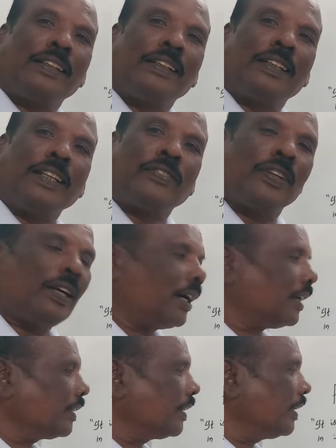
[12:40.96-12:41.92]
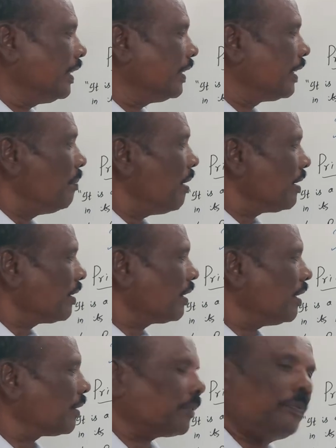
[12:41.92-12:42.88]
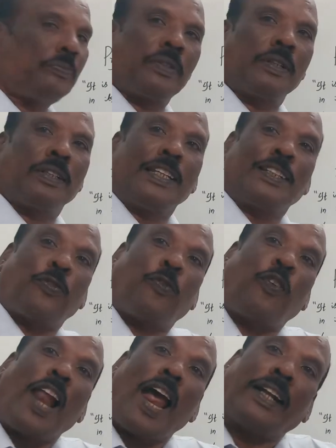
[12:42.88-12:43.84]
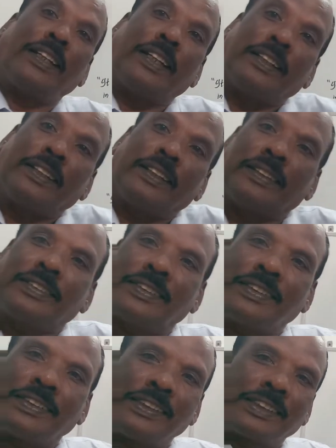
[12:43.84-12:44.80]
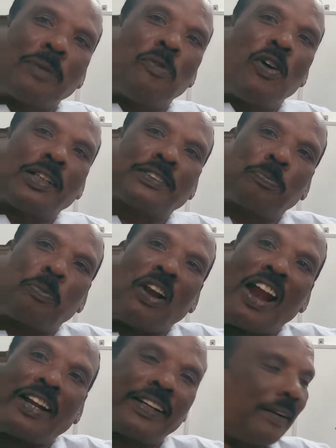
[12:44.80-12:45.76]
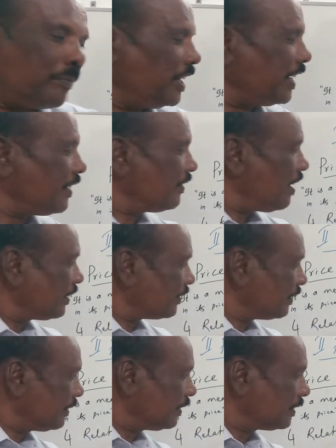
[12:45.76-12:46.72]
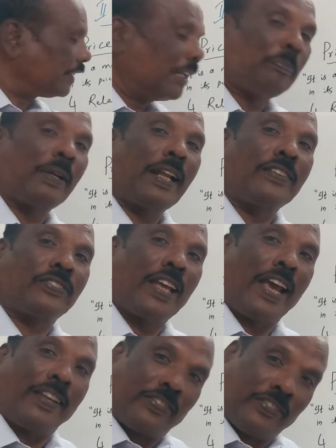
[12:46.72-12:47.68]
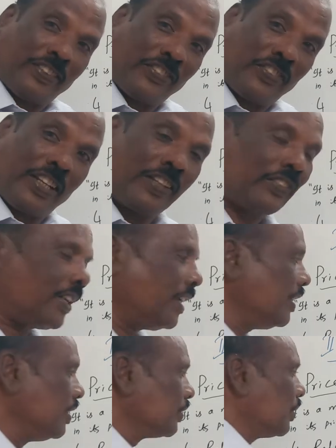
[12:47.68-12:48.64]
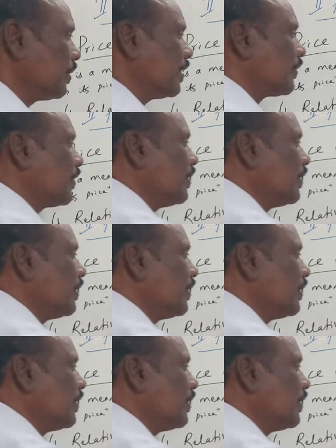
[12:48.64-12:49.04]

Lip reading: the demand curve is flattened, somewhat flattened. It is not steeper as this is. So this